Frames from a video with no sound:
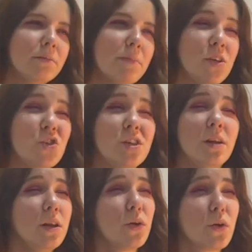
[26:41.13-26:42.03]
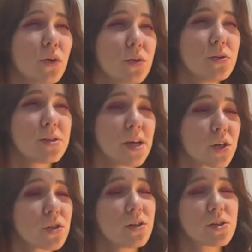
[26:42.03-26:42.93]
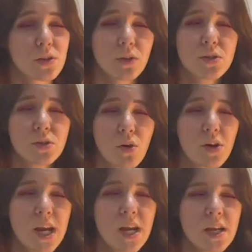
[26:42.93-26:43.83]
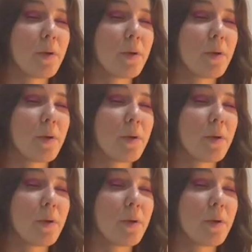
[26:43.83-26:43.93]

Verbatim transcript: mentioned in her sexual assault story